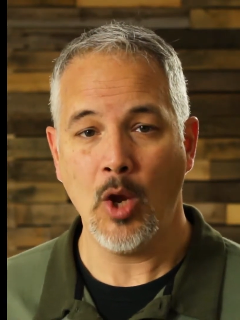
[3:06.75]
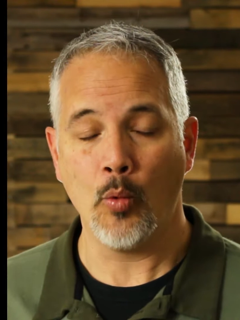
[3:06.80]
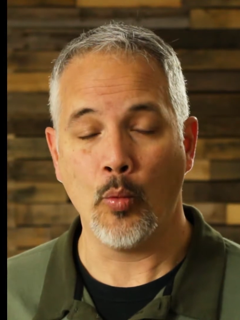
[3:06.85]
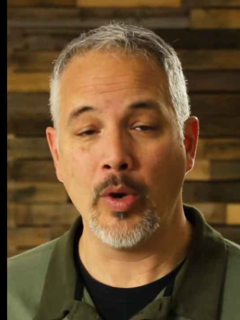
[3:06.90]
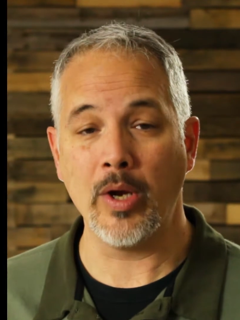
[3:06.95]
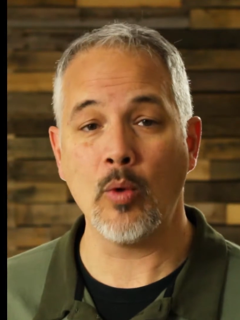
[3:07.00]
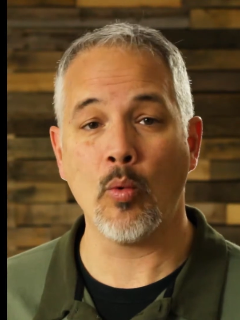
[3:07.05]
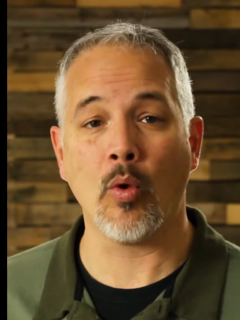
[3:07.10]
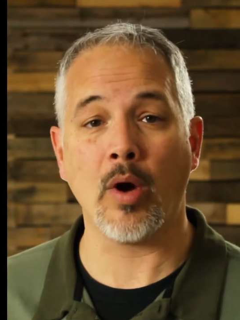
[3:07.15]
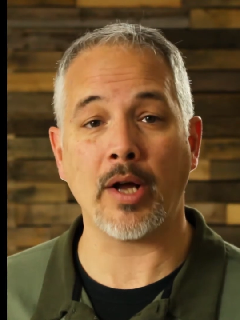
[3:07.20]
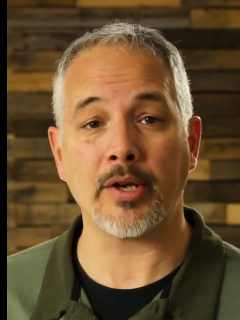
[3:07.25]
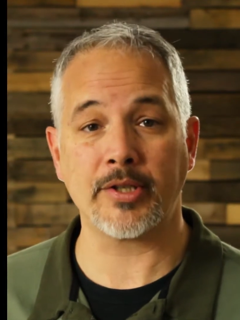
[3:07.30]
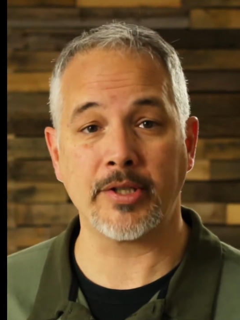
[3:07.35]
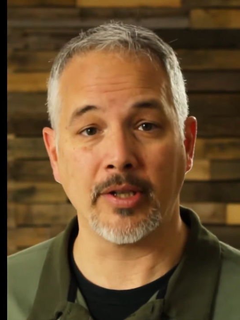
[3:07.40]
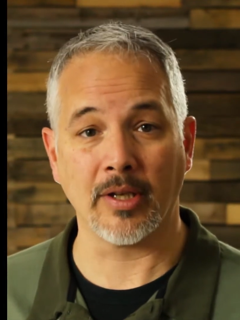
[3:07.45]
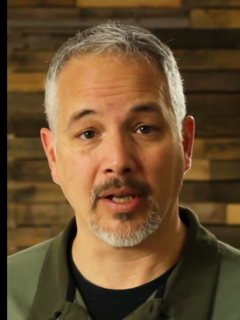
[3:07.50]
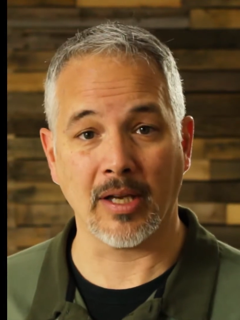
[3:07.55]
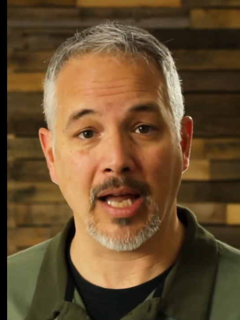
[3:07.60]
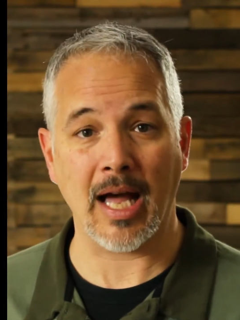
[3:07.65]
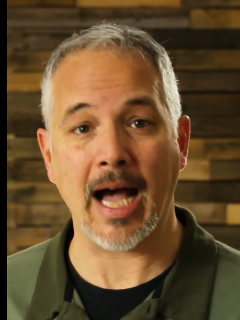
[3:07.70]
We want
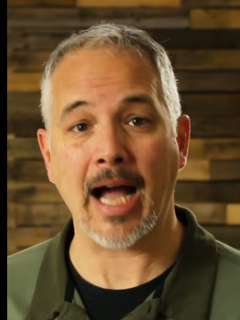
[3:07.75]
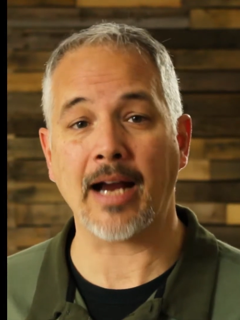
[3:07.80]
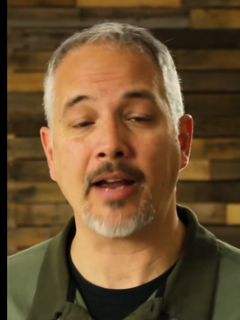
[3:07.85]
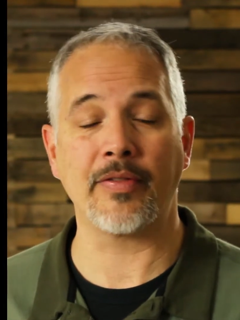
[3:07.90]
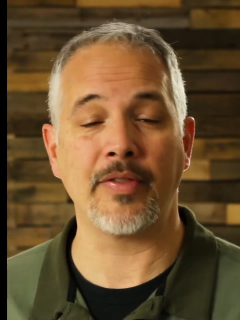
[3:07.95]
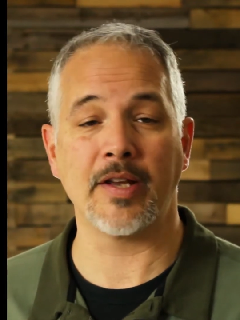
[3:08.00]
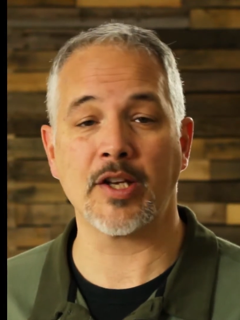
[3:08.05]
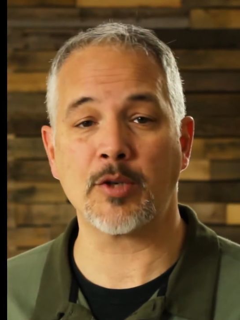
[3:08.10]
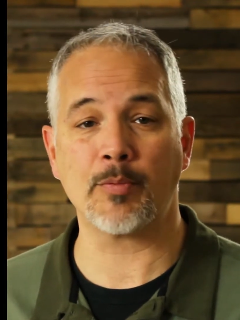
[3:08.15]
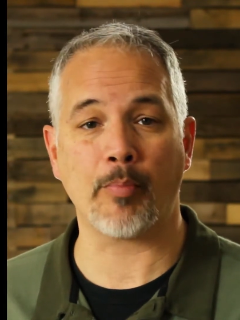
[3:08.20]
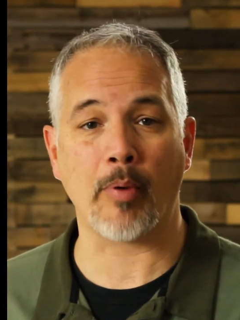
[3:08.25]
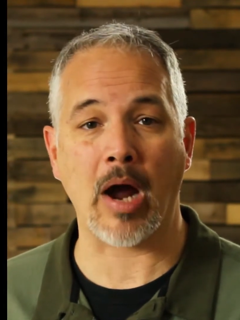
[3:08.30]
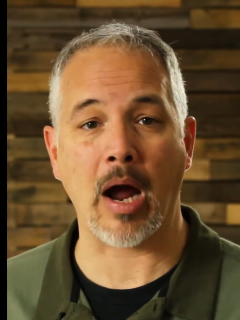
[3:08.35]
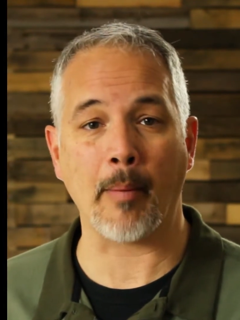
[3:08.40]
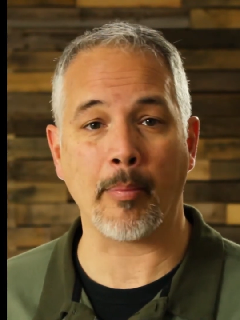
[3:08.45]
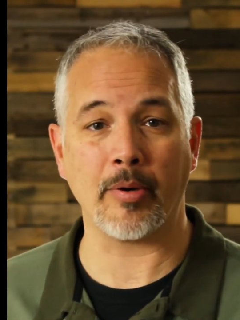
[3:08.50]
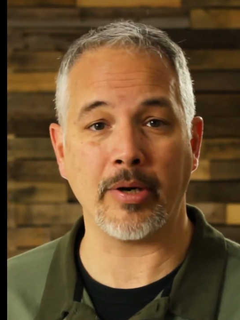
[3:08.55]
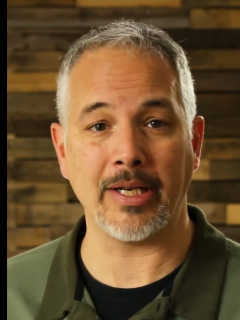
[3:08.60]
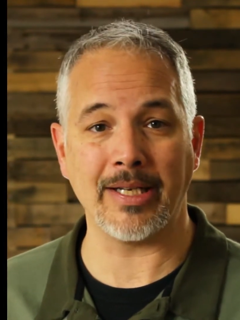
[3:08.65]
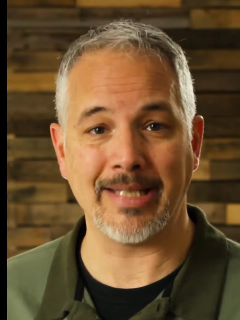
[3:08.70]
to lock this
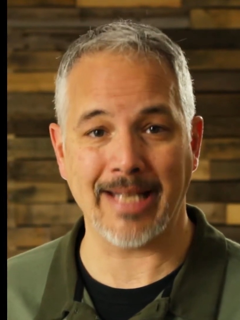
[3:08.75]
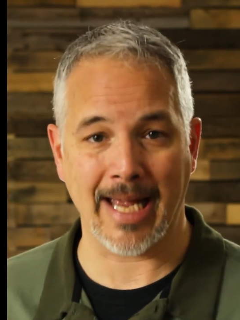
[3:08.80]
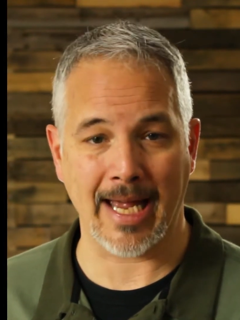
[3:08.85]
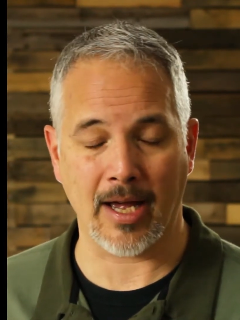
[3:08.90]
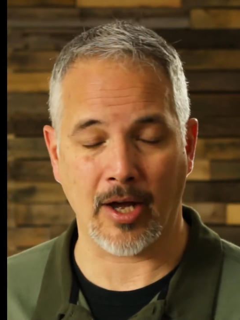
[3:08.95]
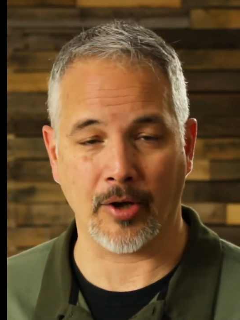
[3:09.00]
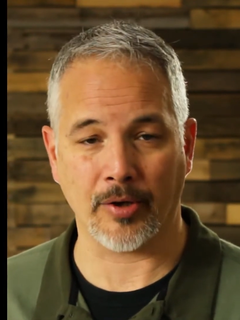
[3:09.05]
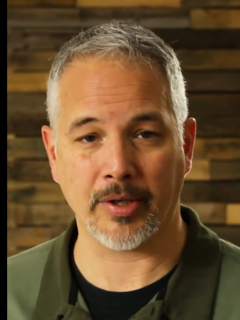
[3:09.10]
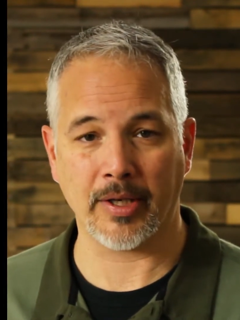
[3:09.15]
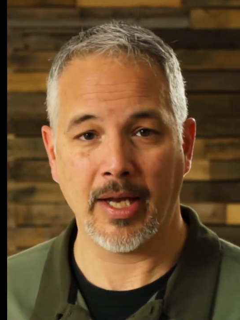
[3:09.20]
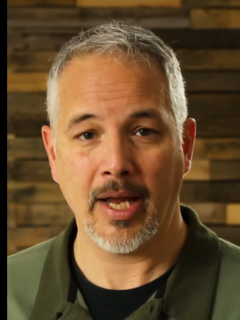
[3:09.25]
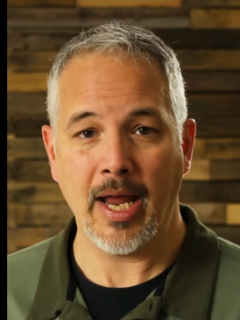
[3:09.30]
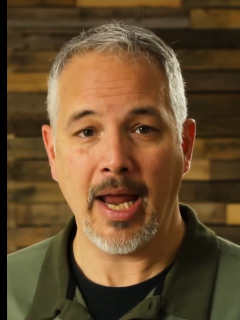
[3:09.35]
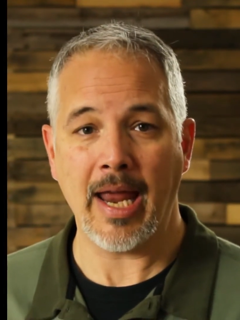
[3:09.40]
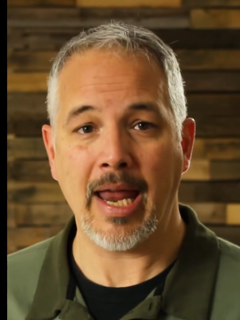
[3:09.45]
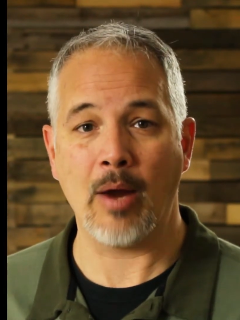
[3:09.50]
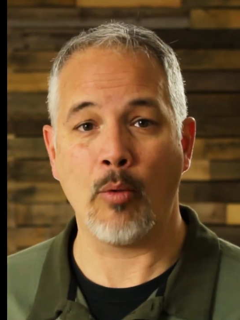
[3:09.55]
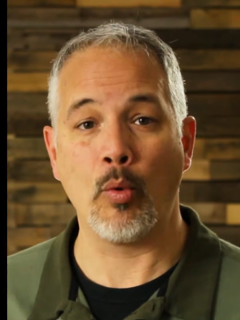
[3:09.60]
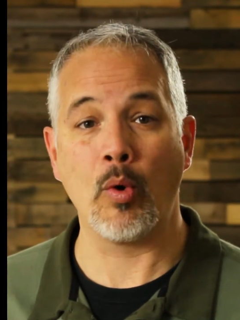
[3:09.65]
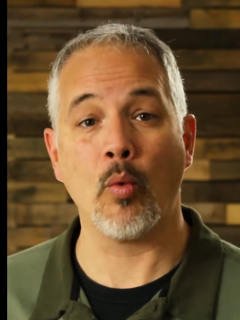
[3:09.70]
property down
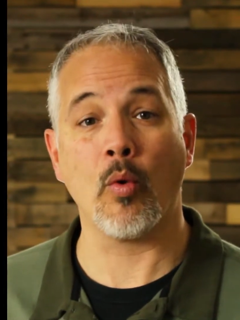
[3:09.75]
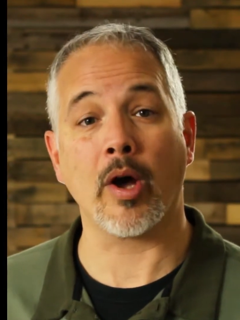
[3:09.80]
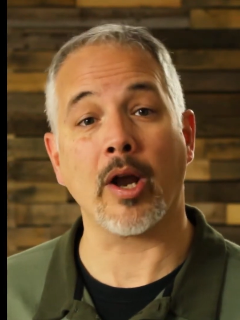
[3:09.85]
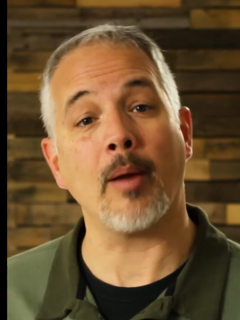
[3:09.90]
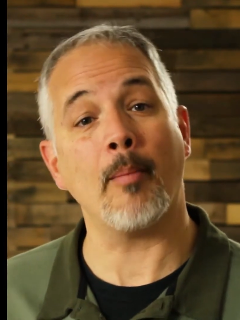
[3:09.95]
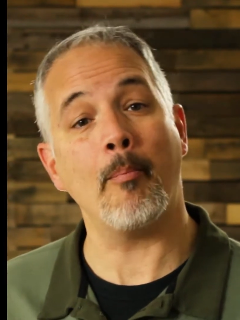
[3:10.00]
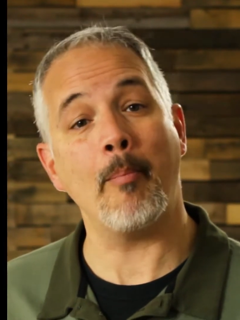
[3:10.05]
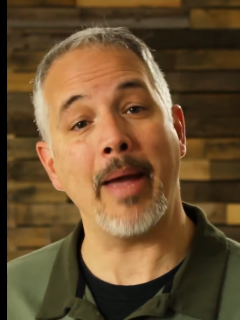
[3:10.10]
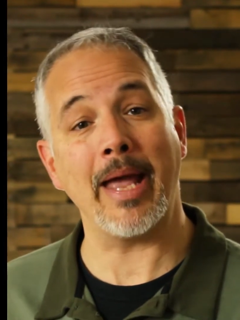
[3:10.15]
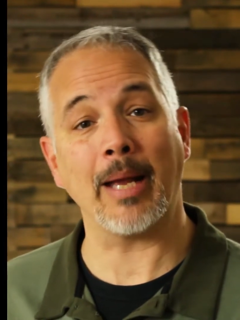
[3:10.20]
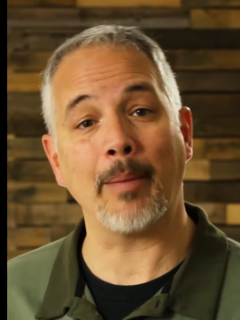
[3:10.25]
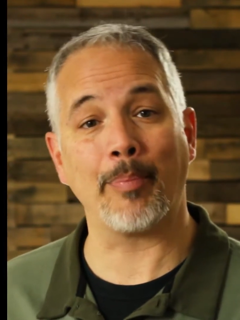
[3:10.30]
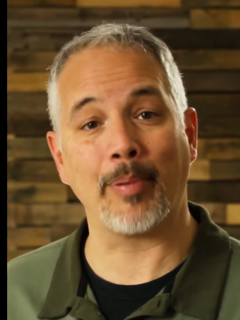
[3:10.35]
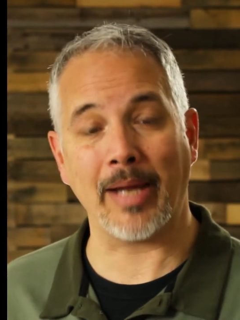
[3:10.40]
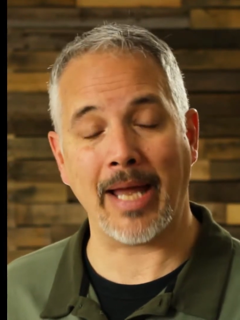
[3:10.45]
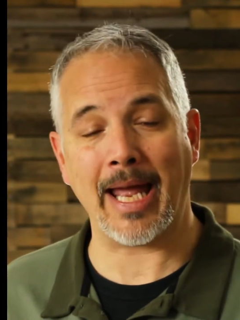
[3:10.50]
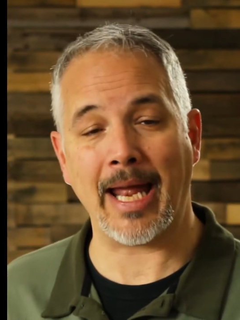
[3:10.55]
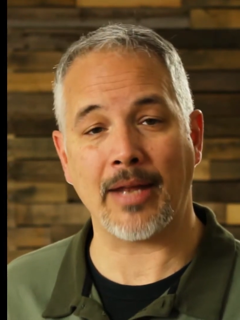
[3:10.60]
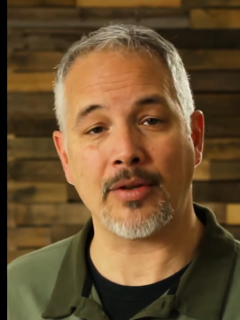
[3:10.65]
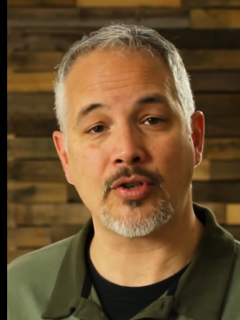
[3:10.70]
and we want to make
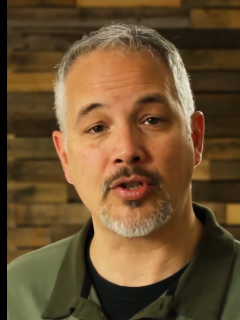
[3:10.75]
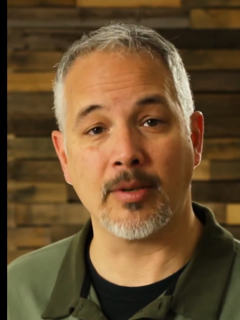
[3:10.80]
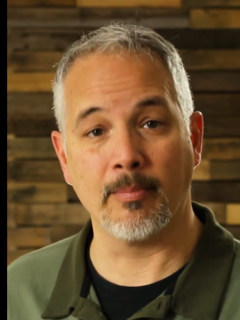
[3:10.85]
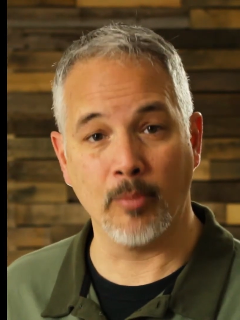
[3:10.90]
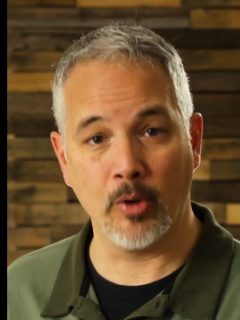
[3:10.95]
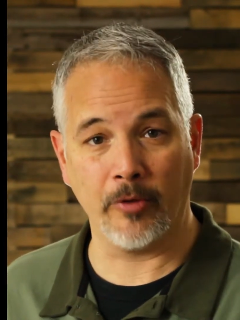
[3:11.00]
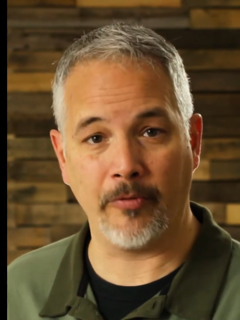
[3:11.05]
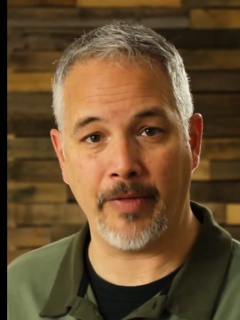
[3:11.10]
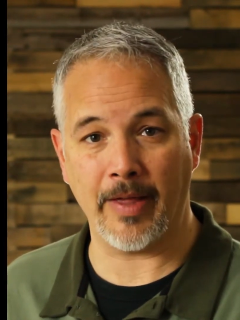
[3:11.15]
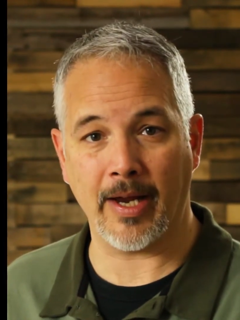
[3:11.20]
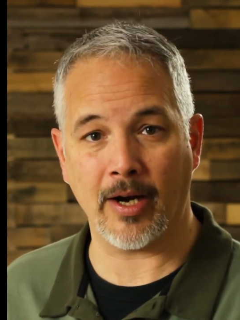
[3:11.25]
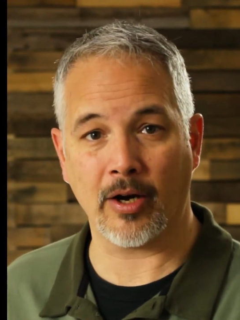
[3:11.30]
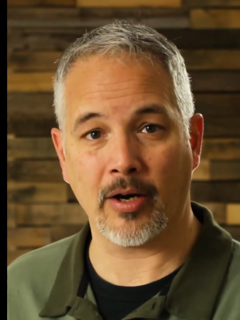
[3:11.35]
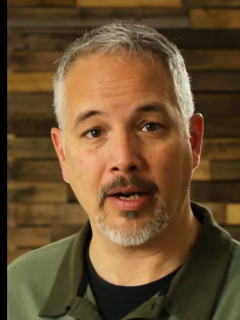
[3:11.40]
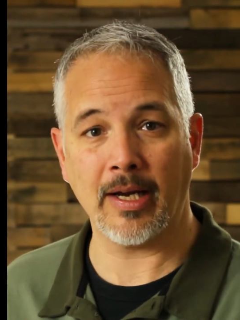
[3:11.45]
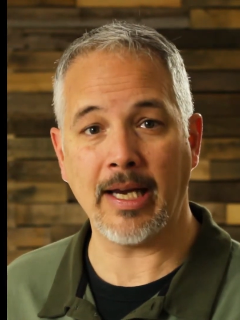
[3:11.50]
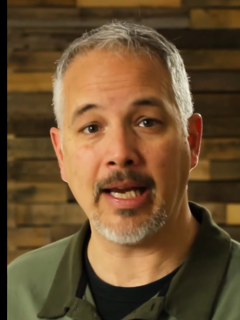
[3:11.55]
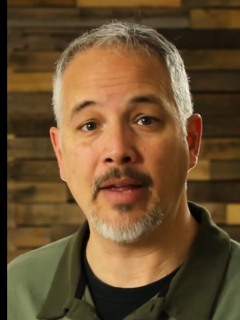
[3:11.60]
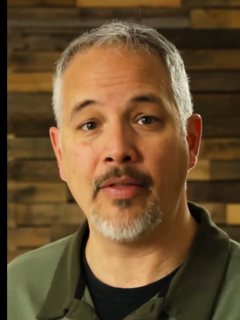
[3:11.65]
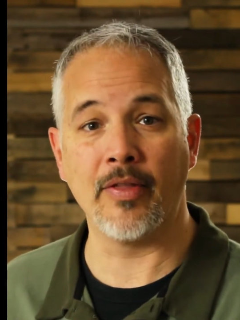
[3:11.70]
plans to move
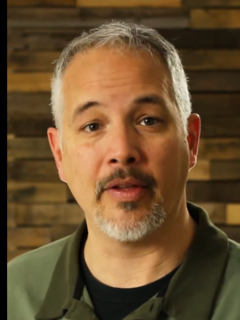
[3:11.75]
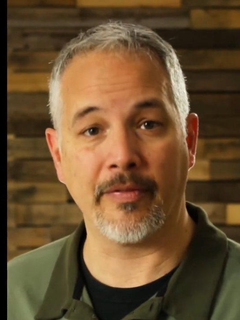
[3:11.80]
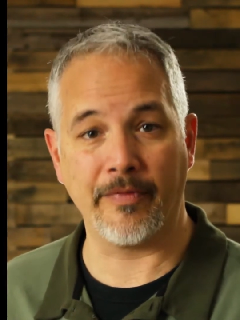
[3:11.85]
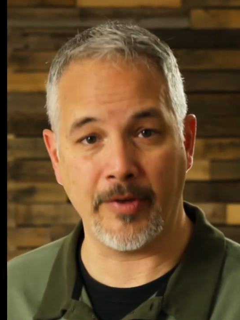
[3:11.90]
there in the